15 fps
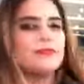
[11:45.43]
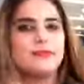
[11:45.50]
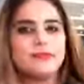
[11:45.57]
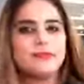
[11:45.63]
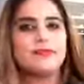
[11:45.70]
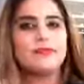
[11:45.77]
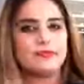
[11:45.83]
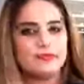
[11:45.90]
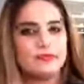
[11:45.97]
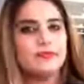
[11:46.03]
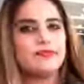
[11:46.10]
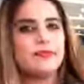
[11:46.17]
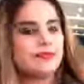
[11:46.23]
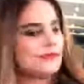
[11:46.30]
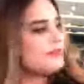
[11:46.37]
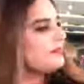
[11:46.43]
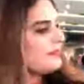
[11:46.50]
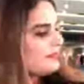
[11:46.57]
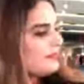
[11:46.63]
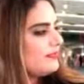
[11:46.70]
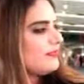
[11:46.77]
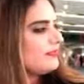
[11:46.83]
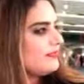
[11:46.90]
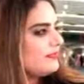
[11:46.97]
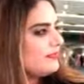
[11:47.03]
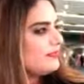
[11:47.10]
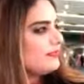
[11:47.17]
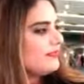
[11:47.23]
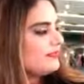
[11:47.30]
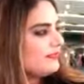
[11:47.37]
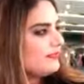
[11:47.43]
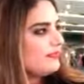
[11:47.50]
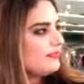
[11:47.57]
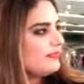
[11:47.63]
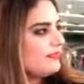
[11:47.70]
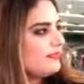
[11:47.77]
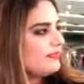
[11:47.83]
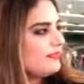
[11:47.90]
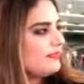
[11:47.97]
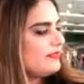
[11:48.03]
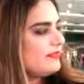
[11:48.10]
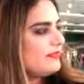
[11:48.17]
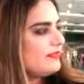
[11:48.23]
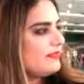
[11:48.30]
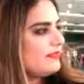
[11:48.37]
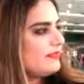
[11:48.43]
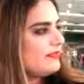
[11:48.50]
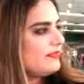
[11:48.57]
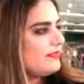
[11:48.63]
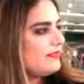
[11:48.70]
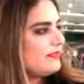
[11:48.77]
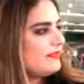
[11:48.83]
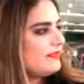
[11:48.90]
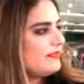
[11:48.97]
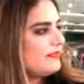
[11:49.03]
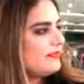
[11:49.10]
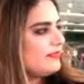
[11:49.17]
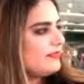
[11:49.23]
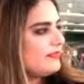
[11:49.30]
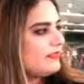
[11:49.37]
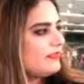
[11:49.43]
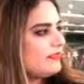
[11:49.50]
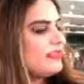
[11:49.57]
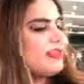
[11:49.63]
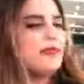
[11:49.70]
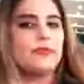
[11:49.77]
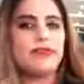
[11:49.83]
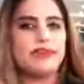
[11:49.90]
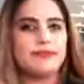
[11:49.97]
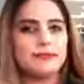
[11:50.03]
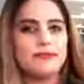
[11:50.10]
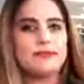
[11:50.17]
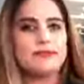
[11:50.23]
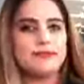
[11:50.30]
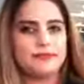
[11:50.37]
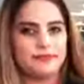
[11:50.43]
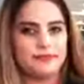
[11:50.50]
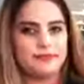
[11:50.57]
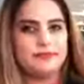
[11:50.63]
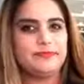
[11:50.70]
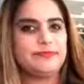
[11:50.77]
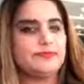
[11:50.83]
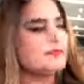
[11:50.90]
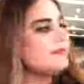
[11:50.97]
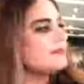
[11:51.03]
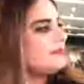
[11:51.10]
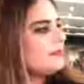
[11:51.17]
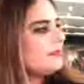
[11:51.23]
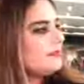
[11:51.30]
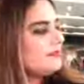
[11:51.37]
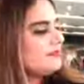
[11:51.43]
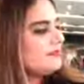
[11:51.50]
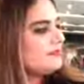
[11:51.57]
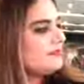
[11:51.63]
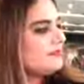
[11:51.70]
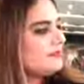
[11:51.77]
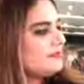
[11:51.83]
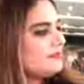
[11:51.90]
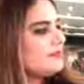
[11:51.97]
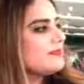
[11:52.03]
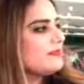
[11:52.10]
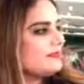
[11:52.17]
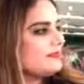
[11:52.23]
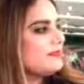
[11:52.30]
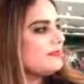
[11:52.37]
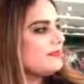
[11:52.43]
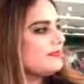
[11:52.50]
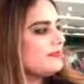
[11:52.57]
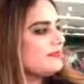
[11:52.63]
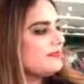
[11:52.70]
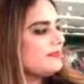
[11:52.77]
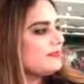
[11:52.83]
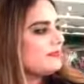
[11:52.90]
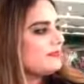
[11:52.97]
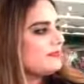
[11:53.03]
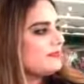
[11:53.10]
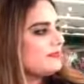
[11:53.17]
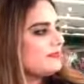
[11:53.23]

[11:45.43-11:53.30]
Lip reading: [no speech]